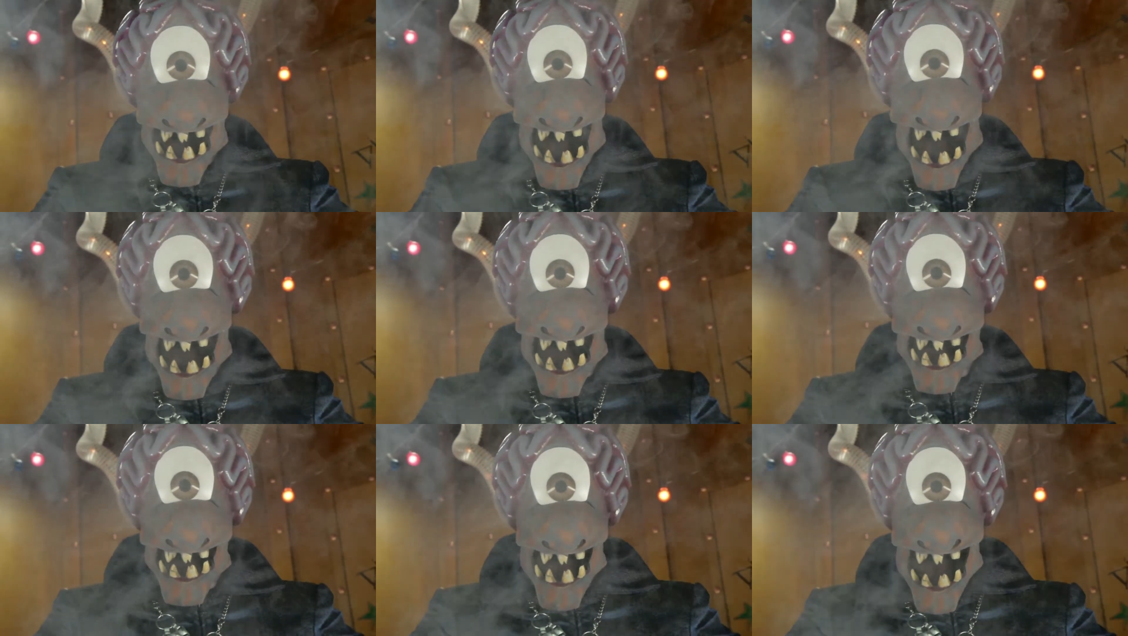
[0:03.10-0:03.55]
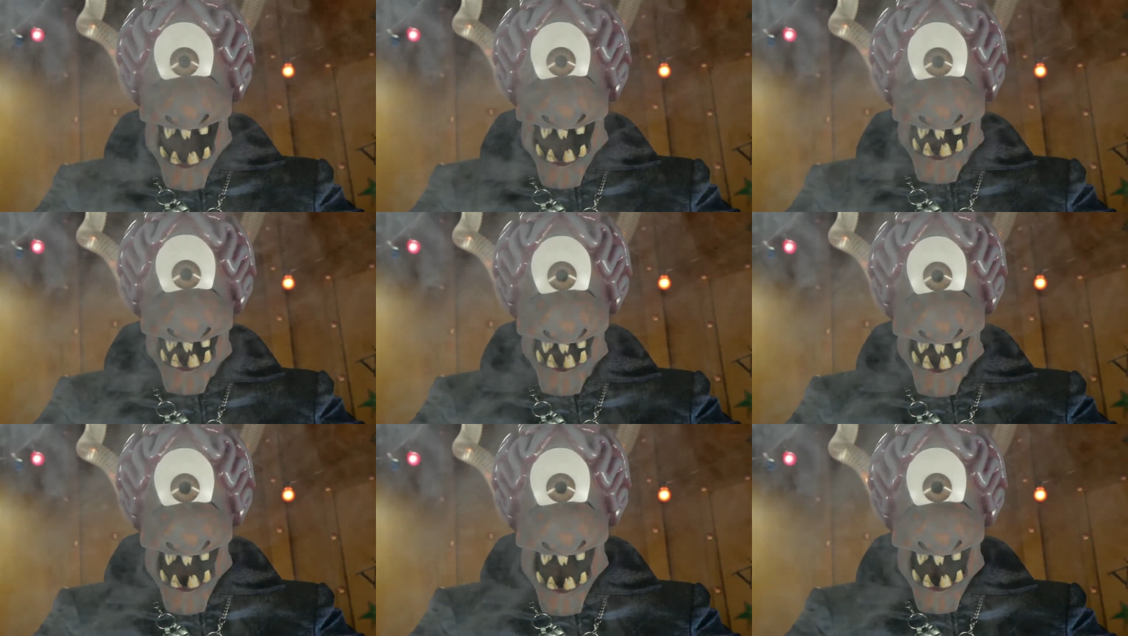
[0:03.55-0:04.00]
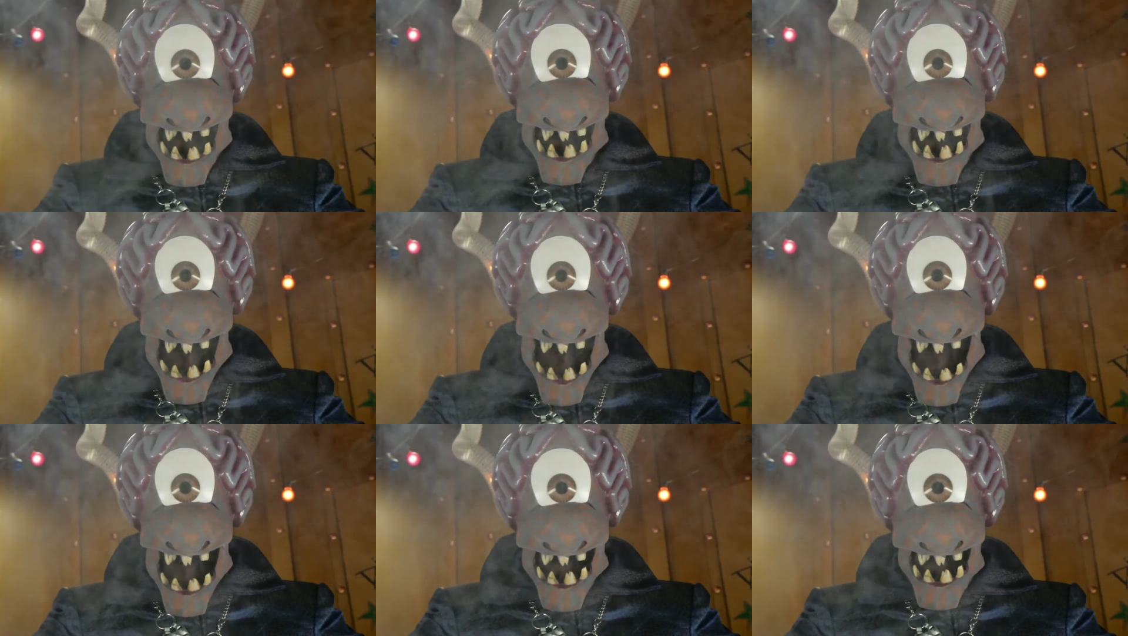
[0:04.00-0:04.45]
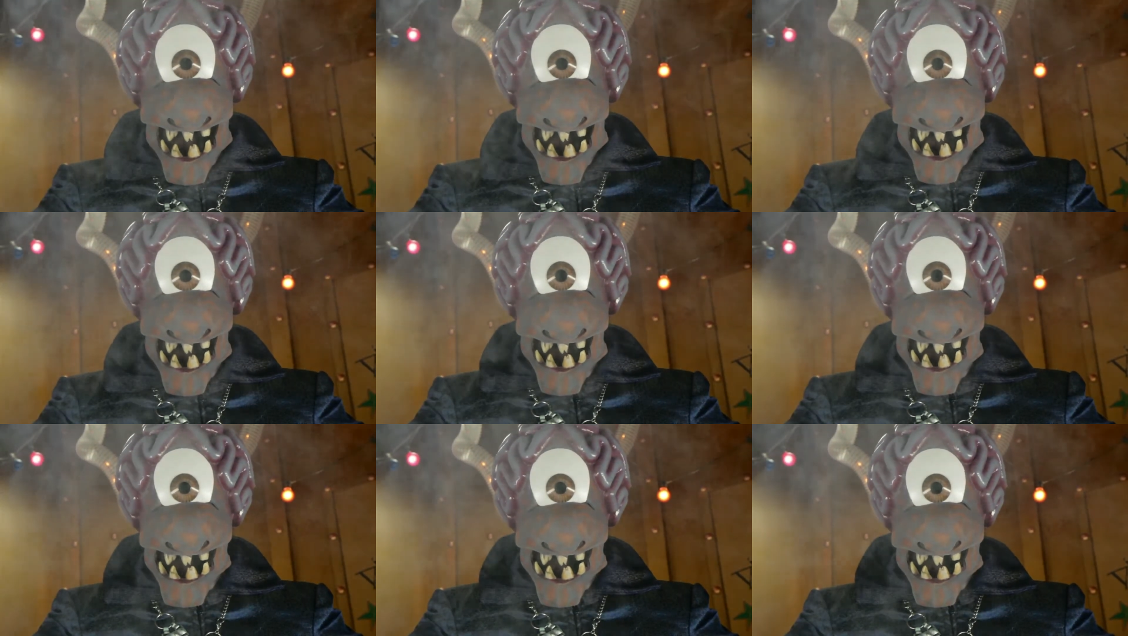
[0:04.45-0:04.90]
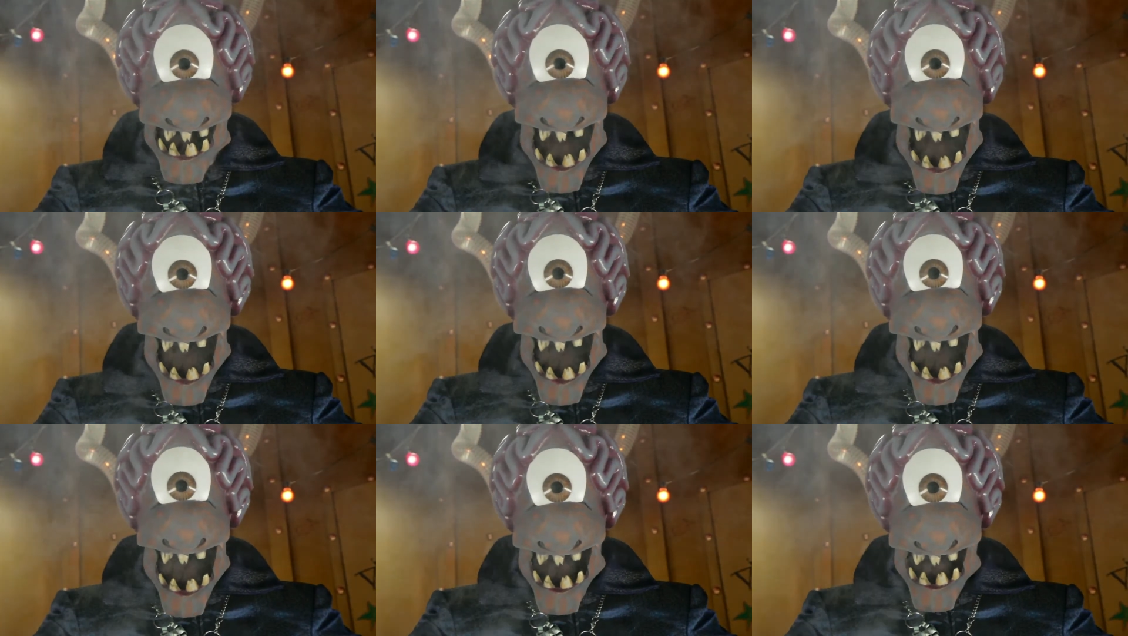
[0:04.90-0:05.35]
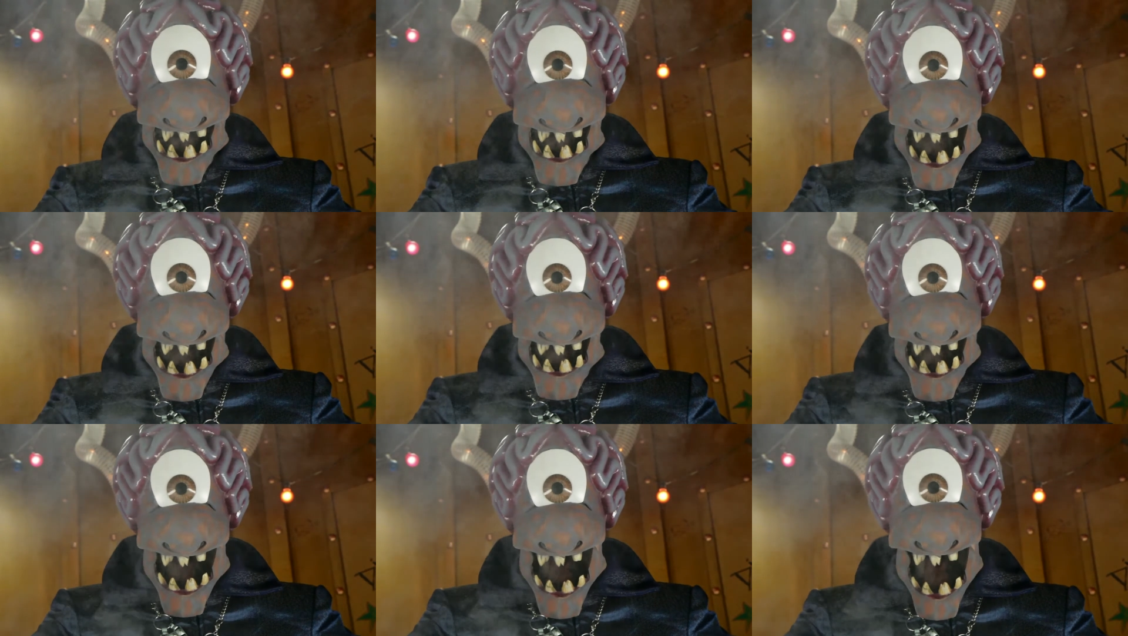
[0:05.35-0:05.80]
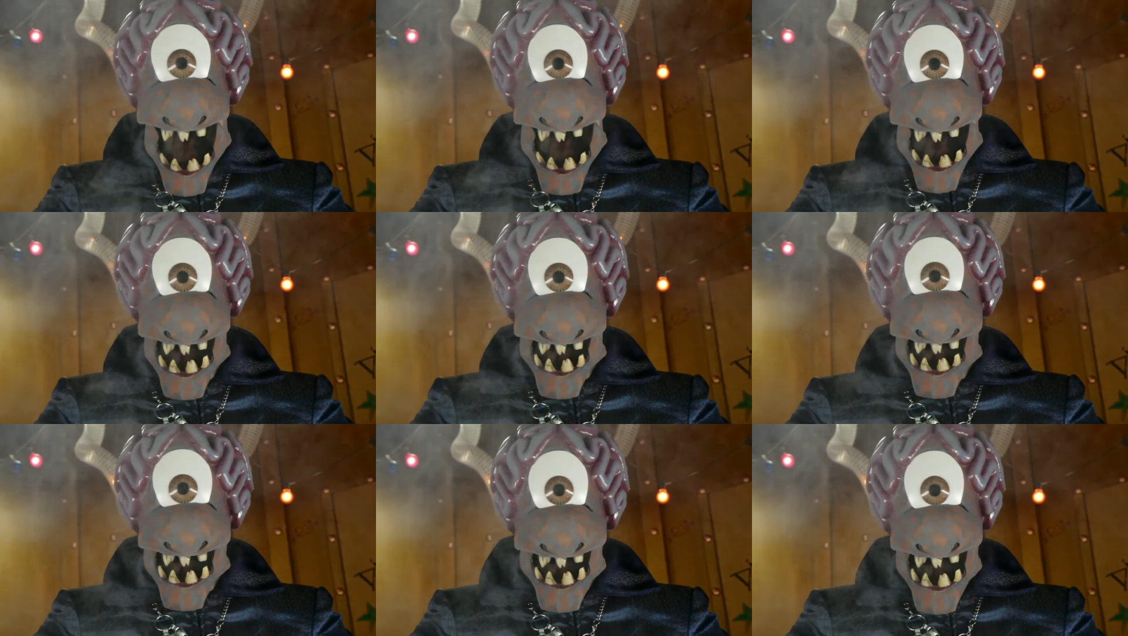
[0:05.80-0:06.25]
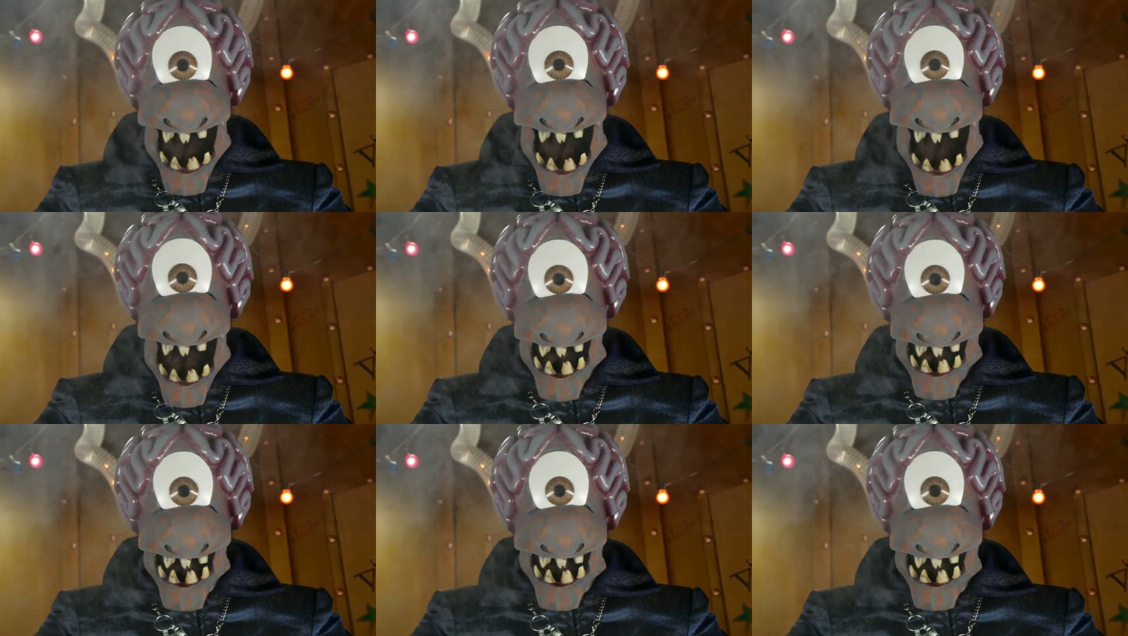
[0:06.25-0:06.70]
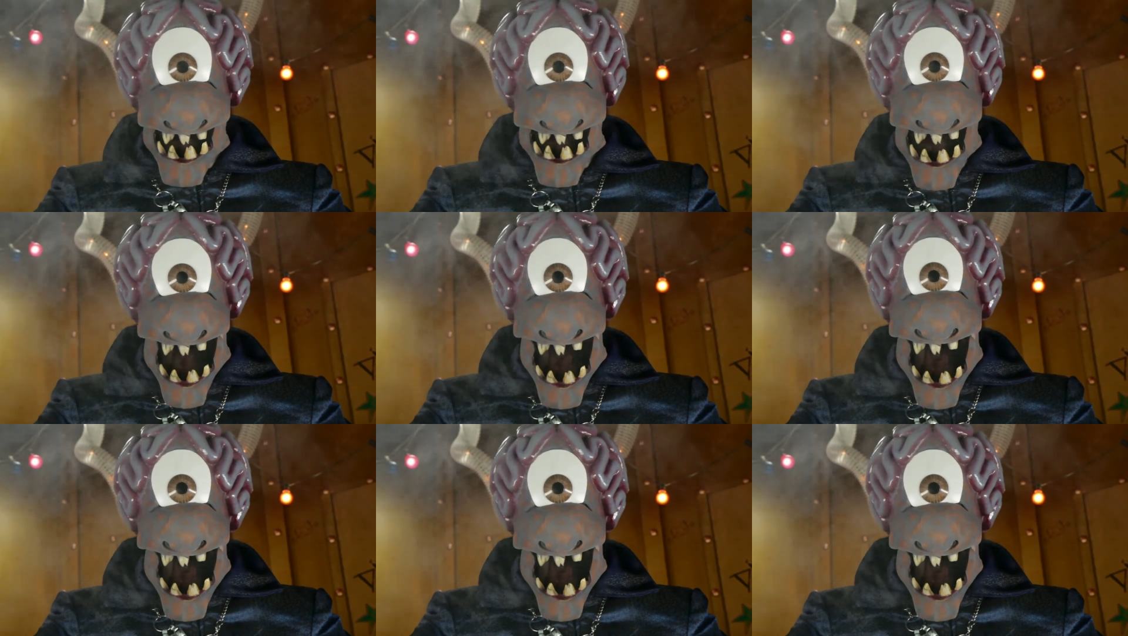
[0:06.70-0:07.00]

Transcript: No face is visible, so there are no lips to read.